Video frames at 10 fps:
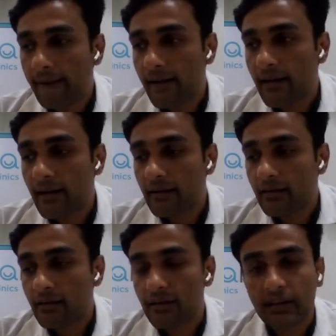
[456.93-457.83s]

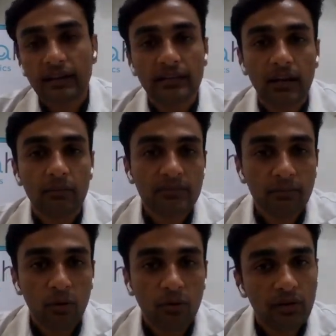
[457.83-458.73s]
and teeth, gums,
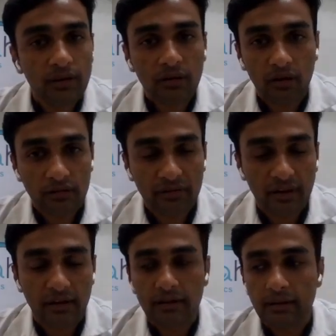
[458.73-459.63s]
bone, all of
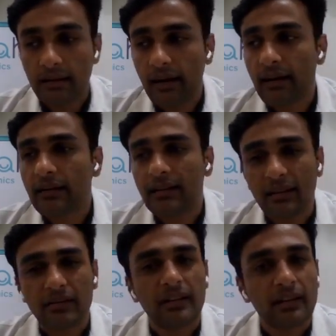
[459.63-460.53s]
that, and
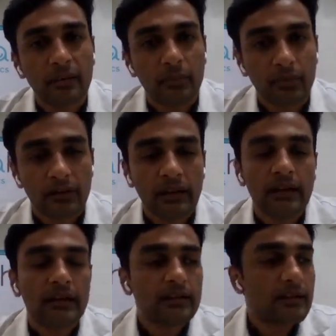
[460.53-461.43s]
definitely reparable.
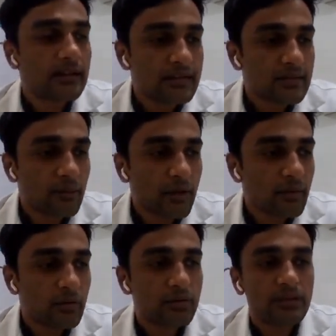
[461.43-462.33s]
The reason why we
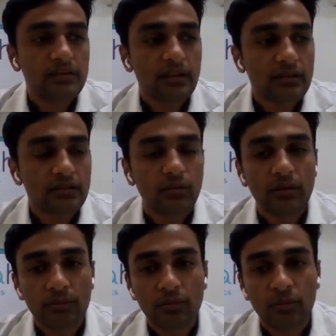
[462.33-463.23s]
do this is to
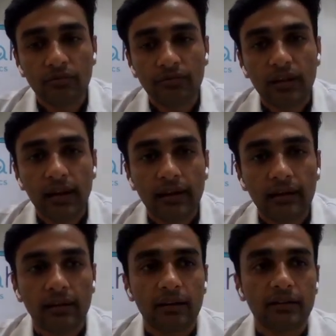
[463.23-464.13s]
improve the
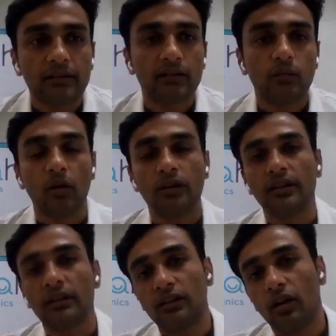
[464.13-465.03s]
entire
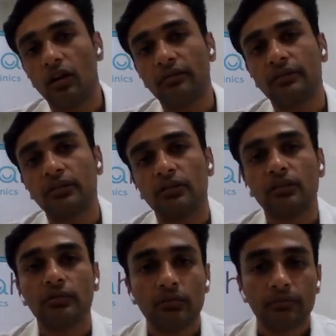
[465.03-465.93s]
quality of the
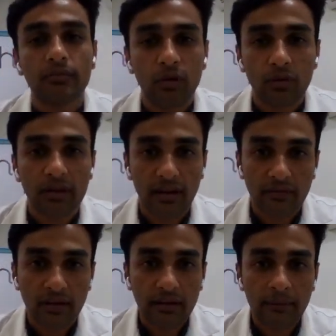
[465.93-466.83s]
oral
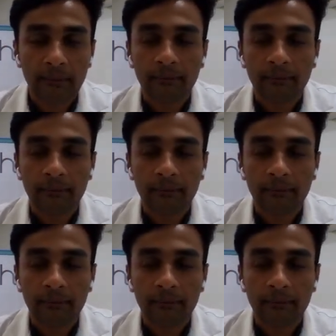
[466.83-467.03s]
cavity,